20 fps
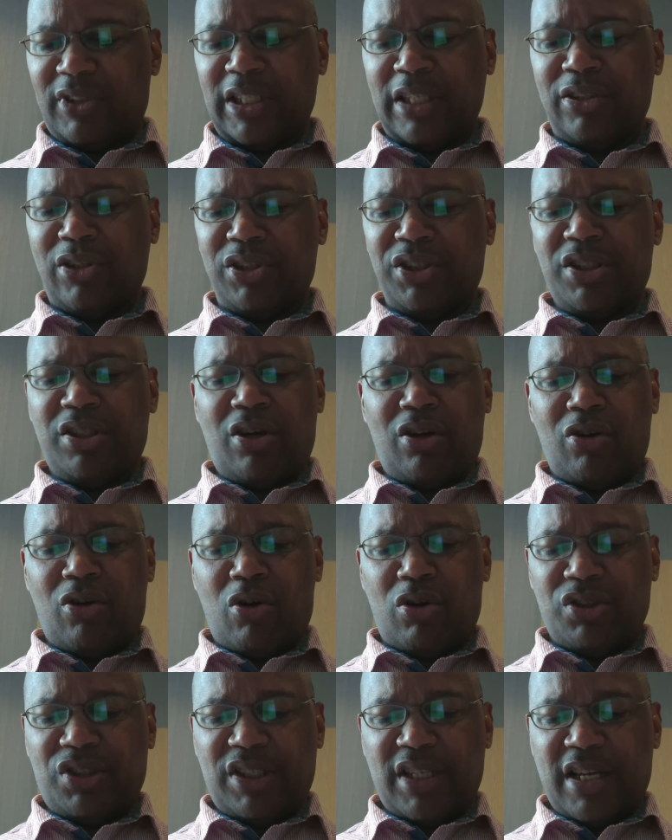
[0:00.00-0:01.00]
Does it not
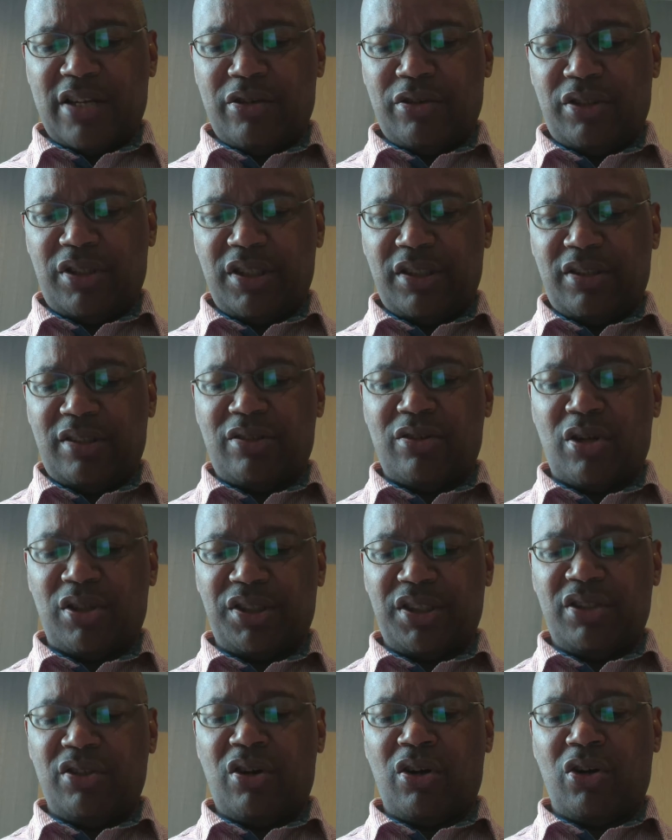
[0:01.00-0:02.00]
concern you?
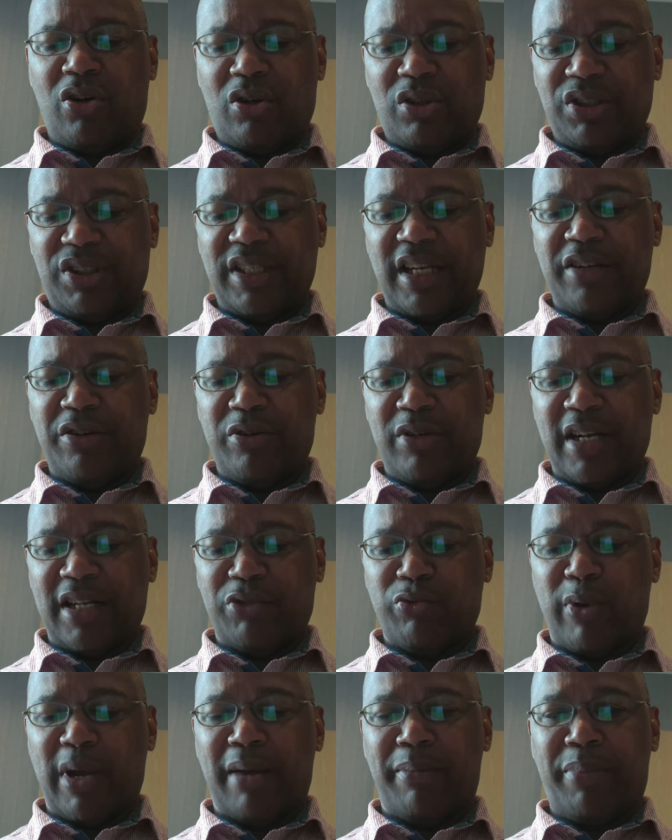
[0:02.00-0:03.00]
Does it not concern you
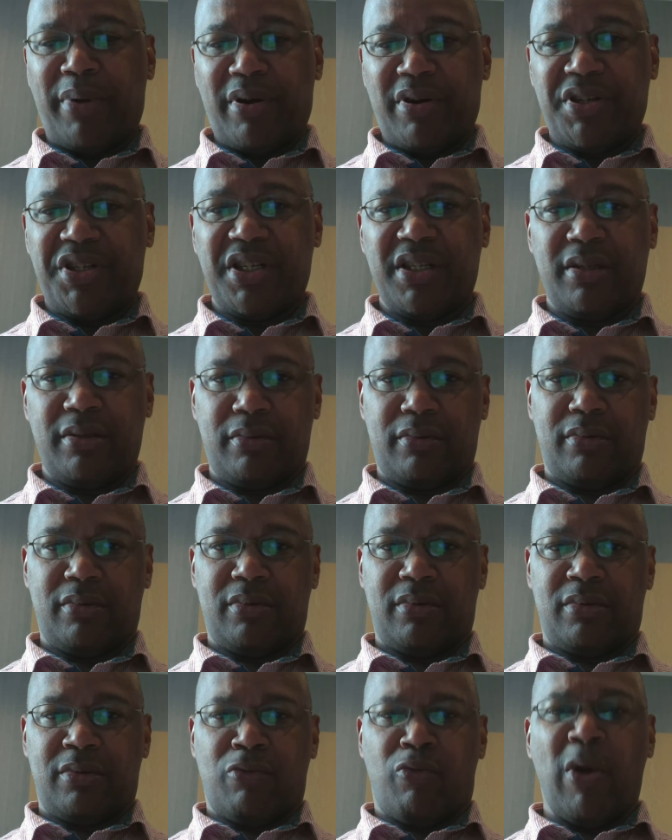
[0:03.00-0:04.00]
that we are perishing?
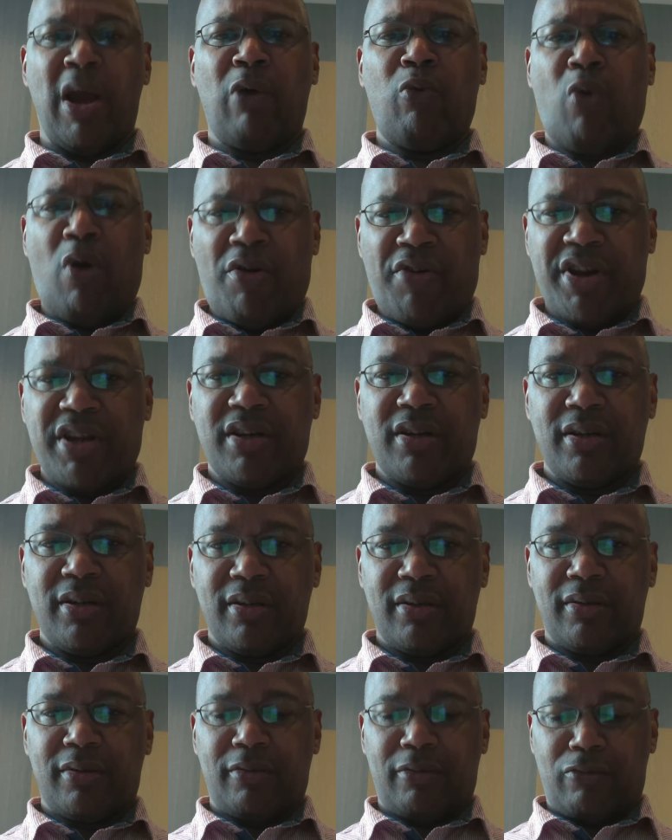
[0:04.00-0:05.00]
We are worried.
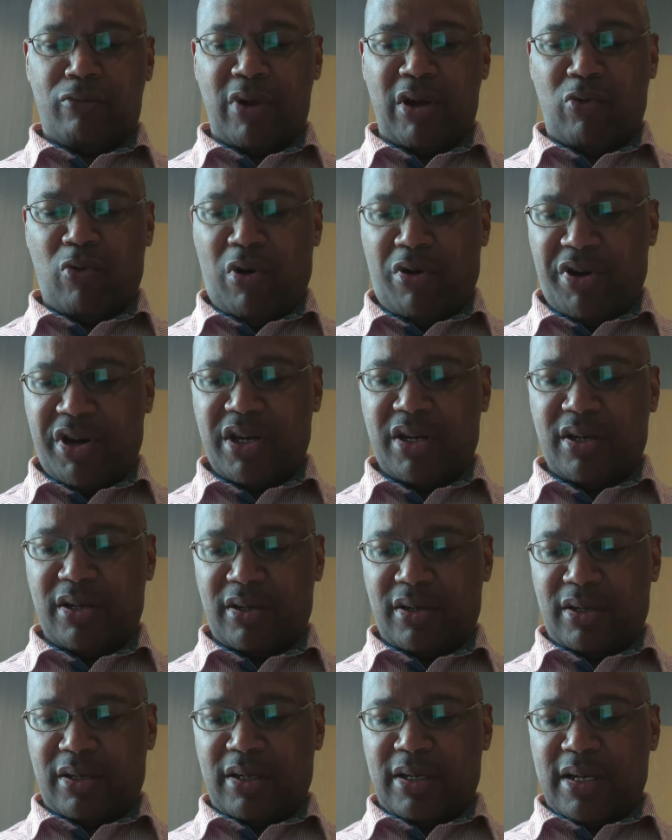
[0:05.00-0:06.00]
We are worried.
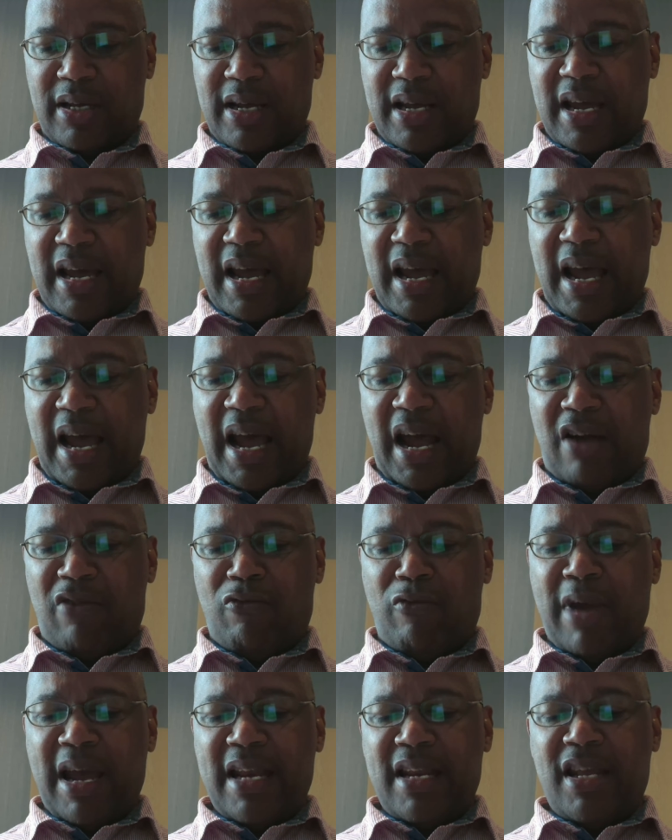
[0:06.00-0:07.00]

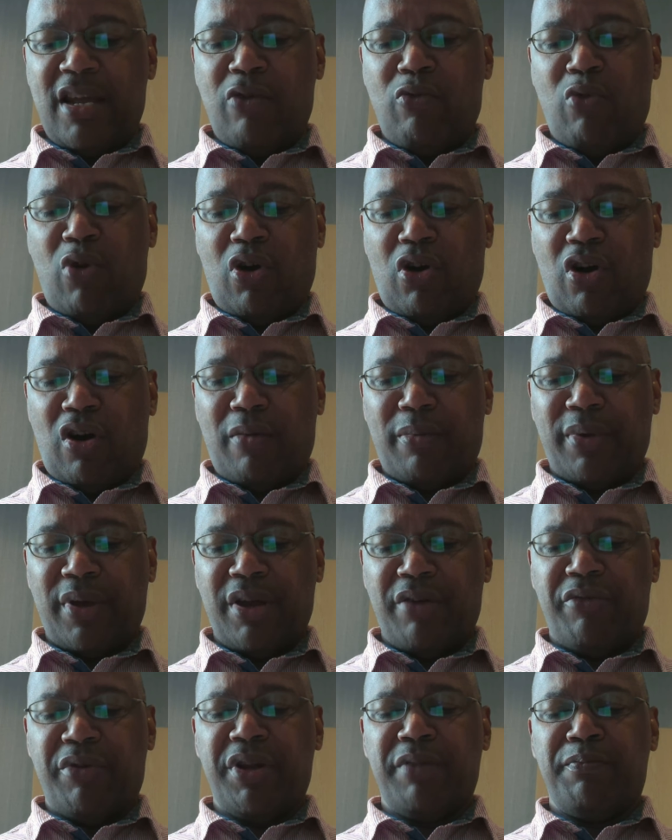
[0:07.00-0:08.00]
And when he woke up,
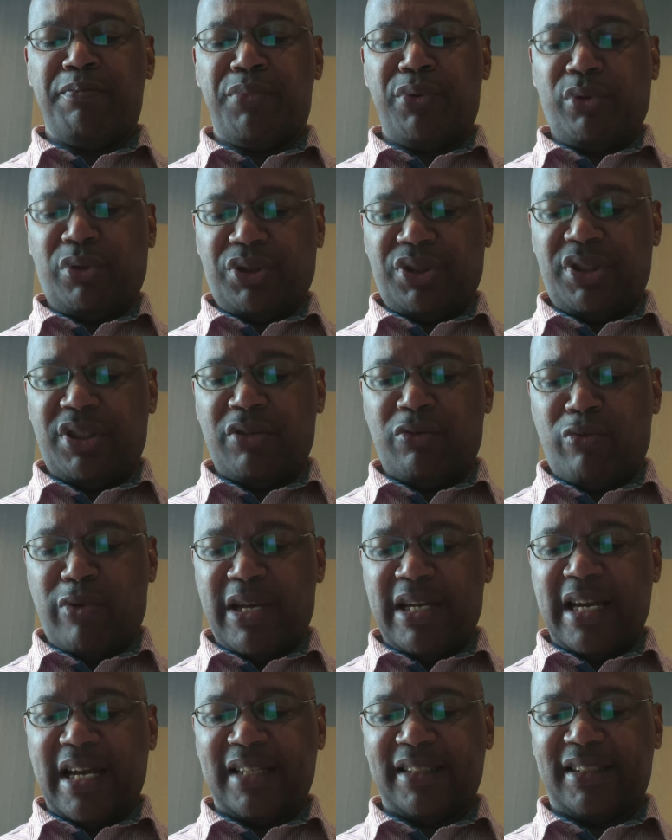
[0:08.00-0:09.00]
he rebuked the
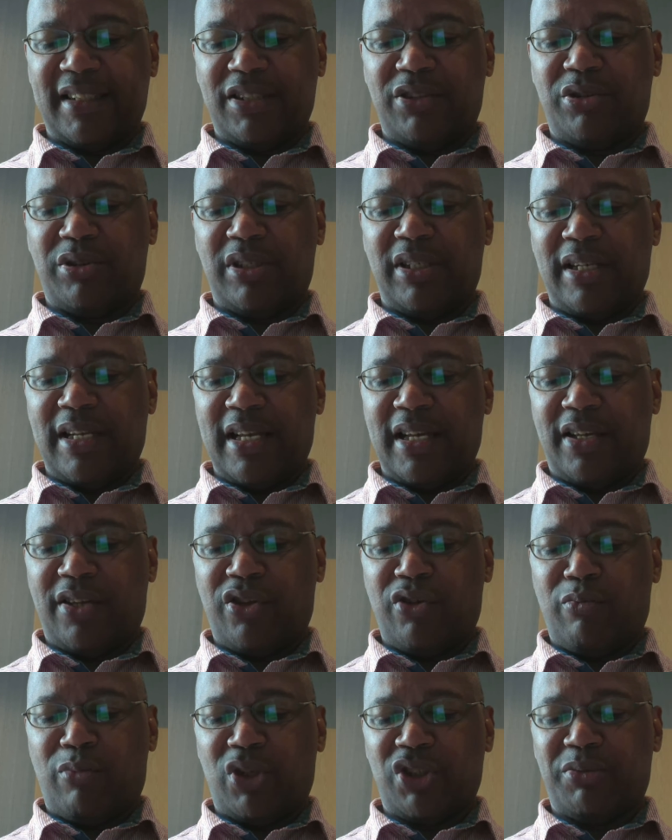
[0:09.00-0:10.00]
wind and said to the lake,
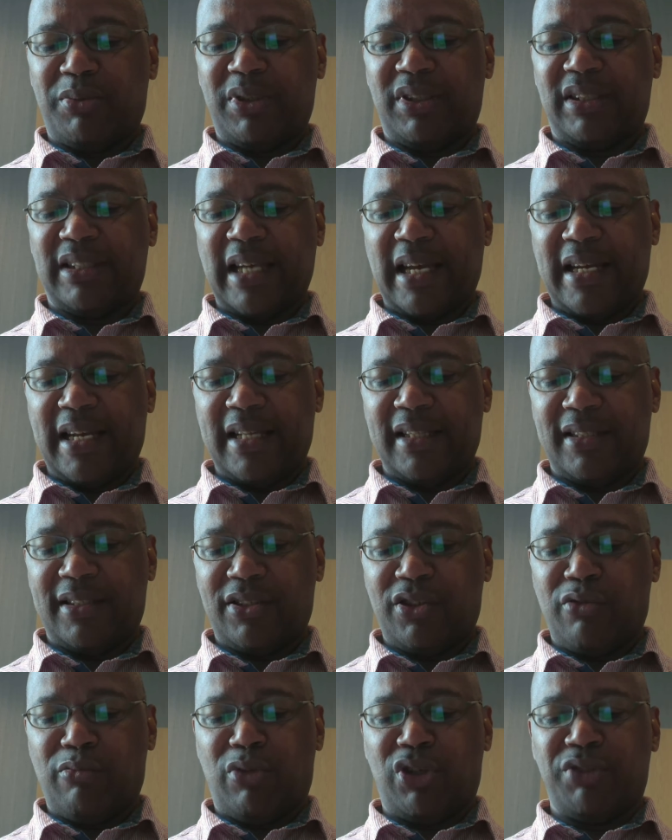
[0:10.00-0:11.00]
You must be silent.
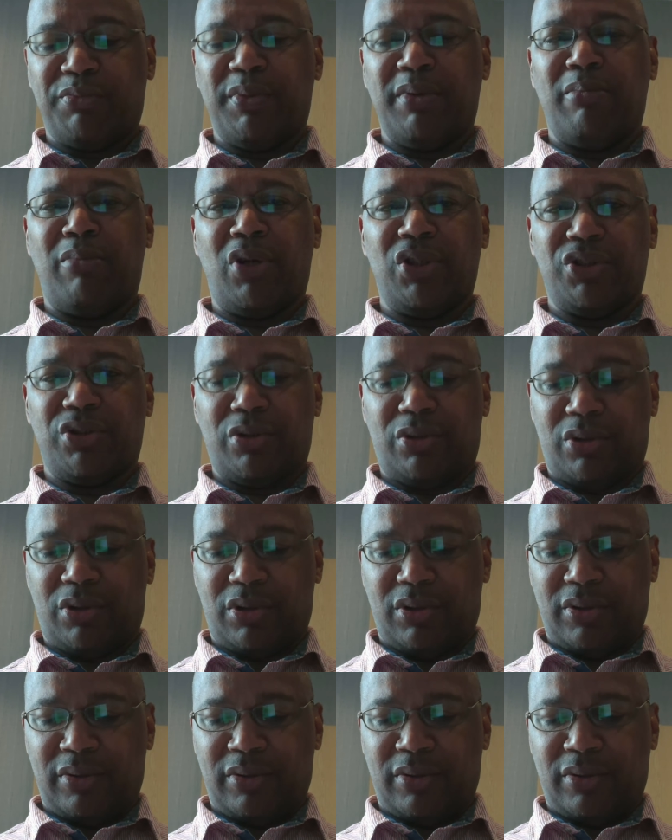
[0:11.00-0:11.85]
You must be muzzled.